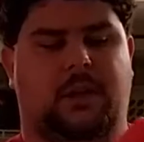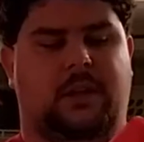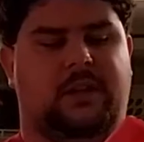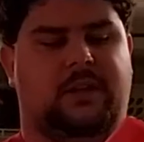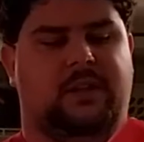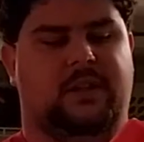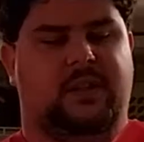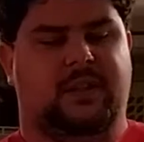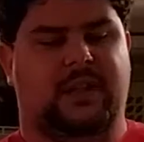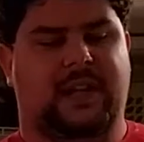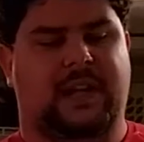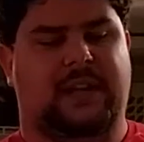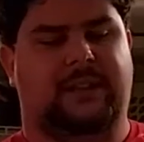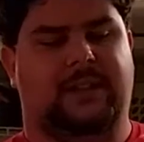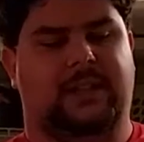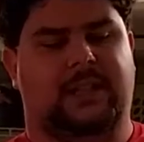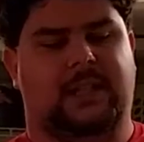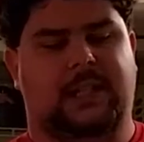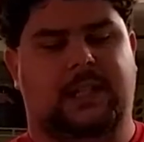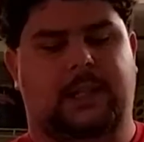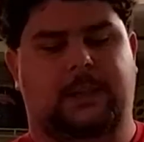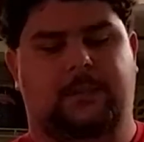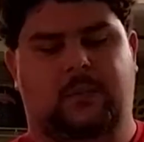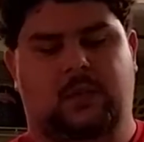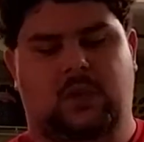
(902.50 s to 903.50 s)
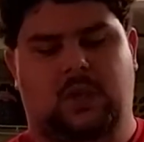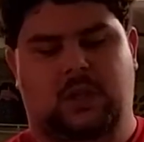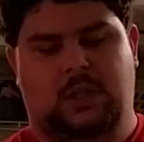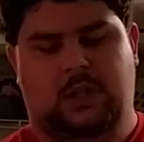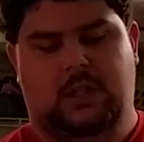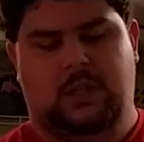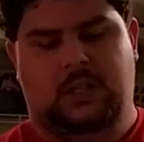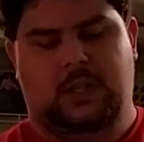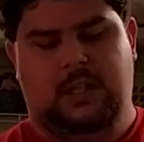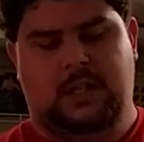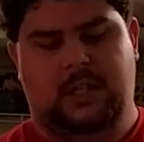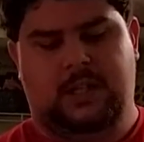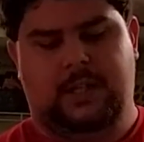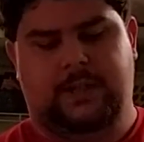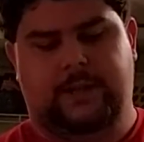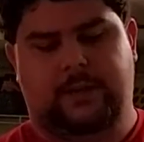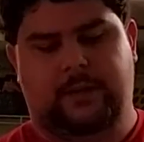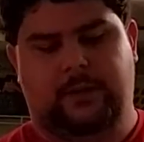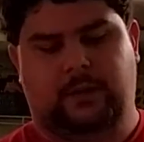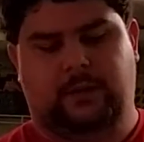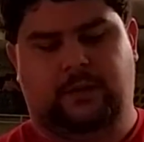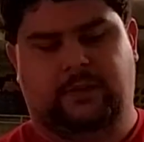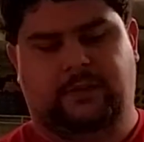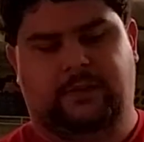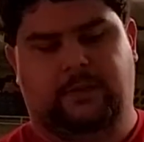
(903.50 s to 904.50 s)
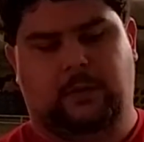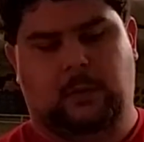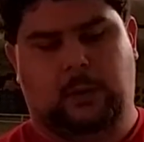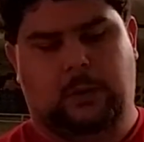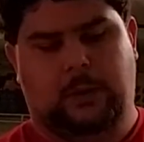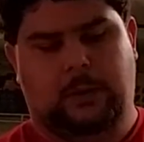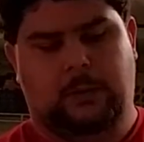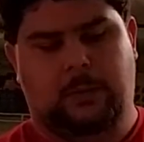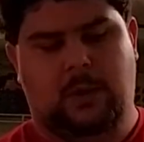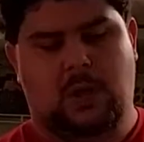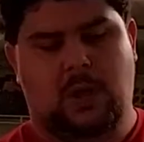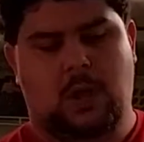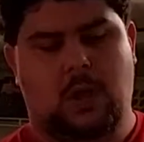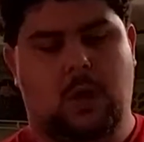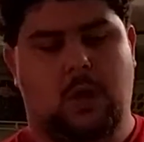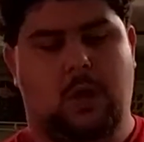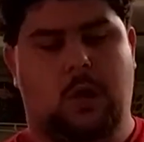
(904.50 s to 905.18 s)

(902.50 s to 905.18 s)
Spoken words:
Guardians of the Galaxy in Nerf form.